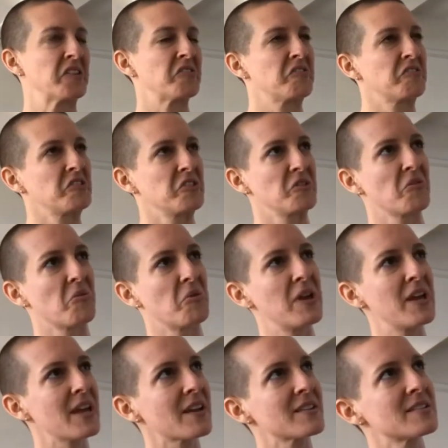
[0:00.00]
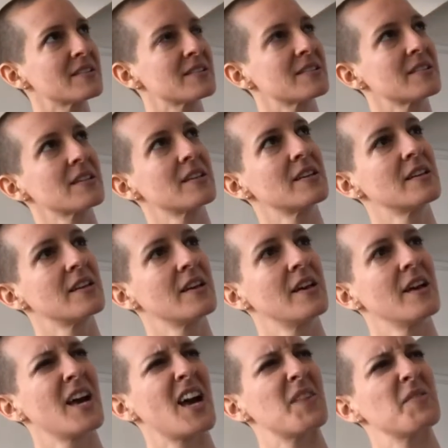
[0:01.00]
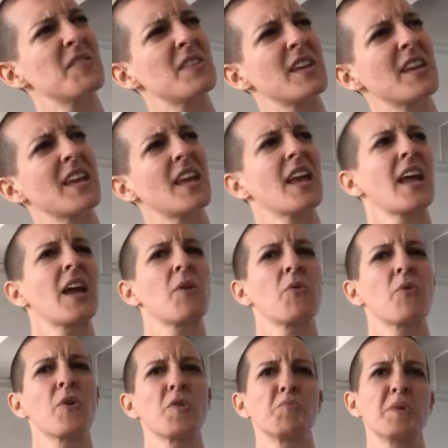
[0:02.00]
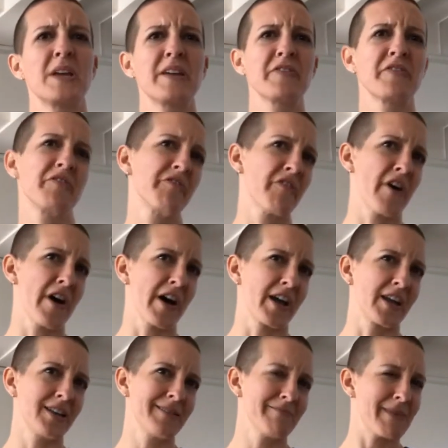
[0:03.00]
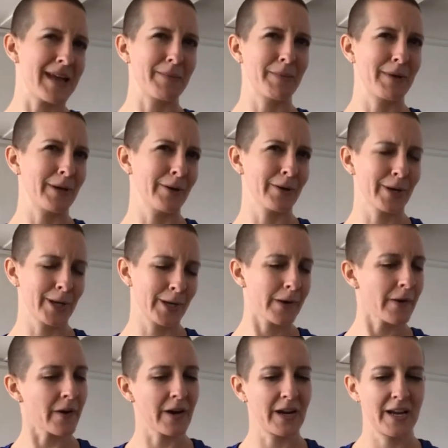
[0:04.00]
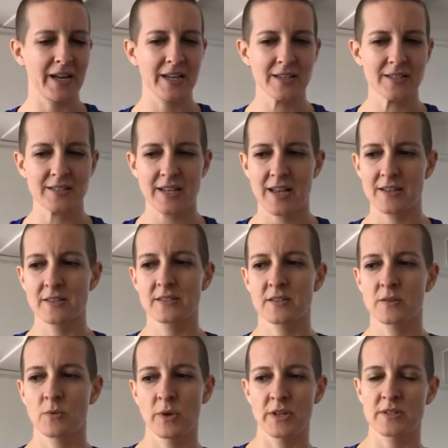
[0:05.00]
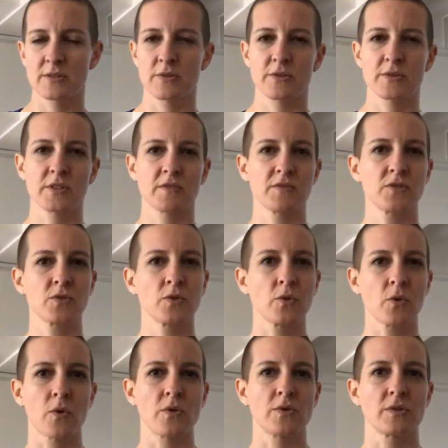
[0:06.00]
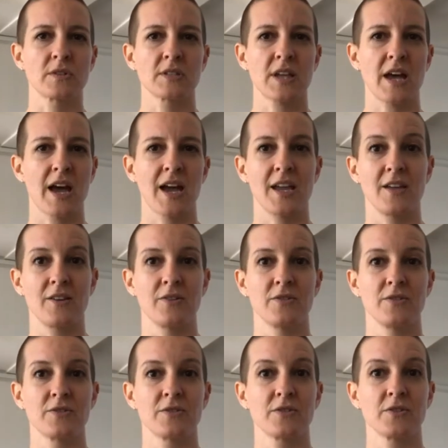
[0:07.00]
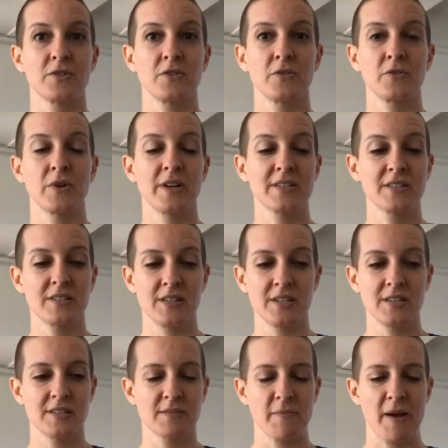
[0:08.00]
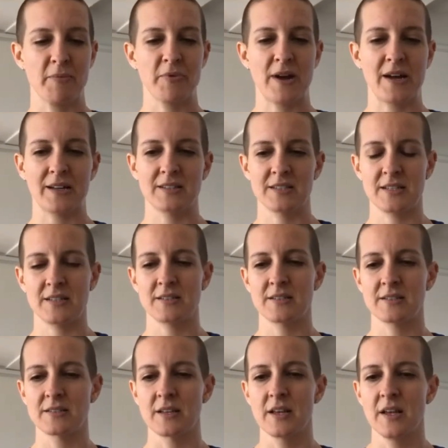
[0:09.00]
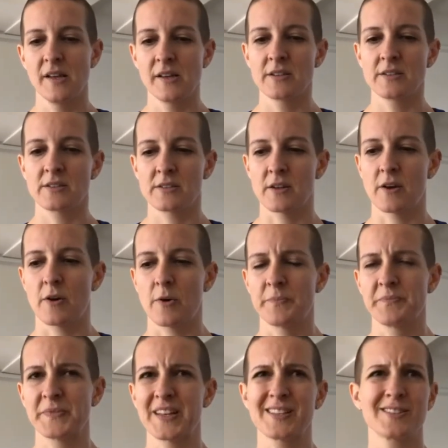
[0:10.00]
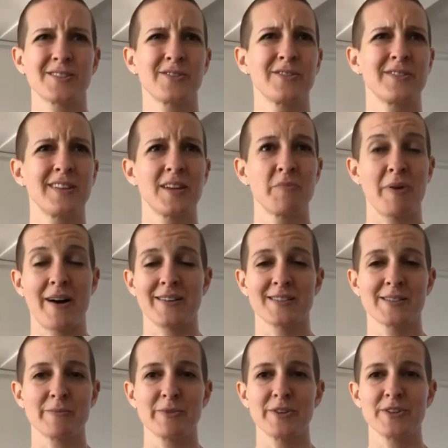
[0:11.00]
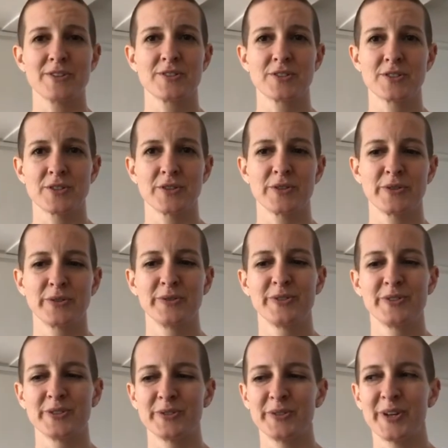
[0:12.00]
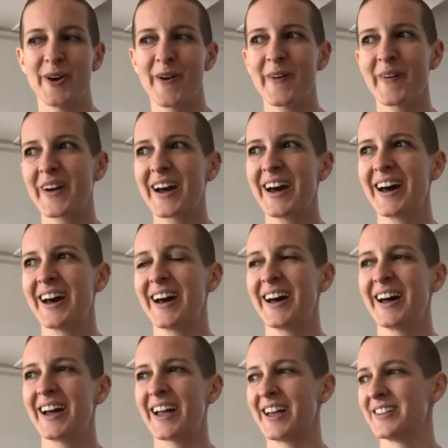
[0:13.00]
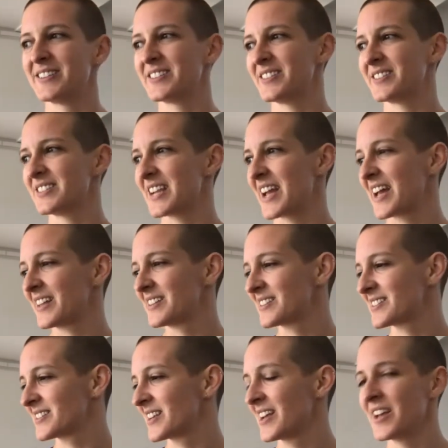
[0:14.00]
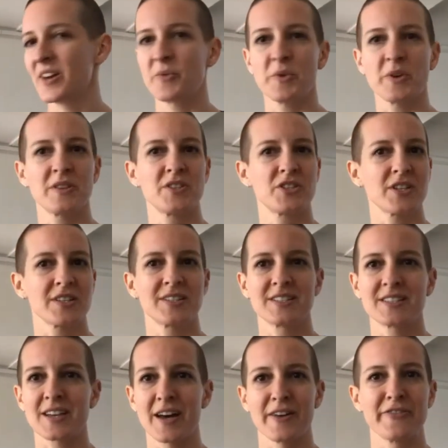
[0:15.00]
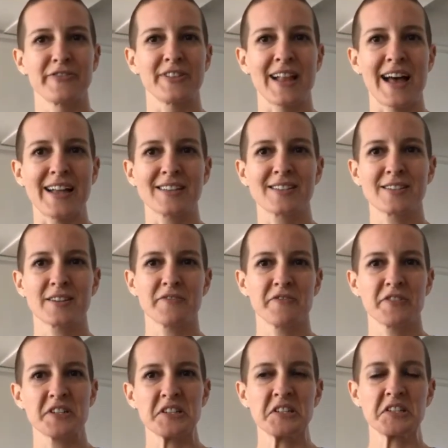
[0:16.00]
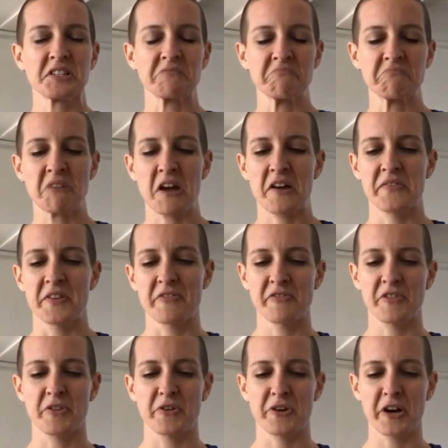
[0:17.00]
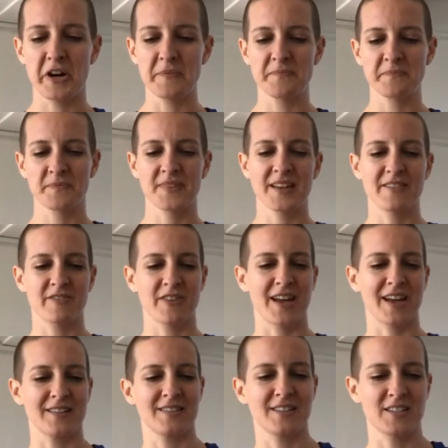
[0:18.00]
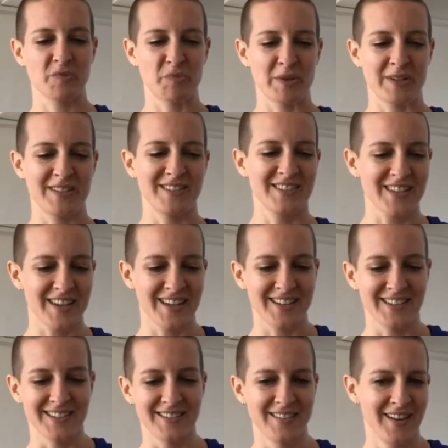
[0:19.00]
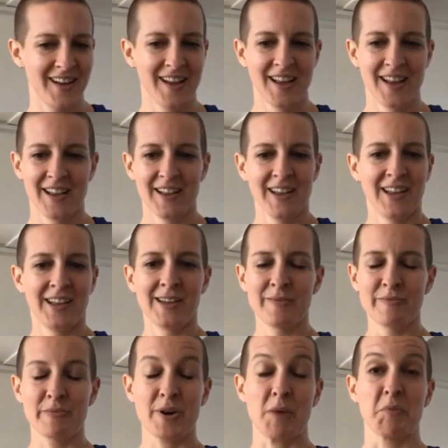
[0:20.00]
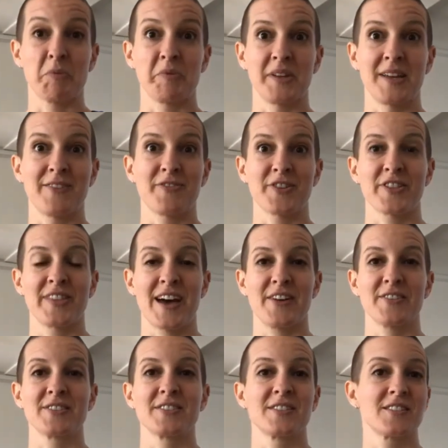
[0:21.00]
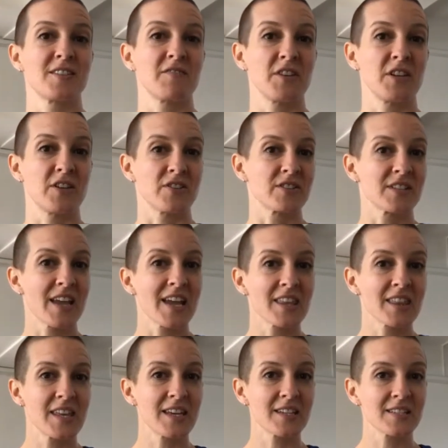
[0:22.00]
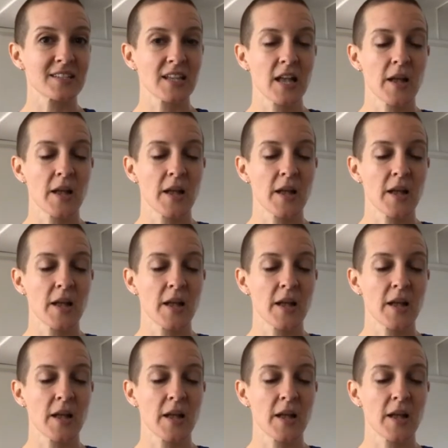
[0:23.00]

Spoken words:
few weeks, I've been thinking it would be fun, maybe you're curious as to what sorts of tools I use to assist my practice. So it's certainly possible to do yoga and to dance with just a flat surface on the floor. In fact, it's been done probably for thousands of years like this.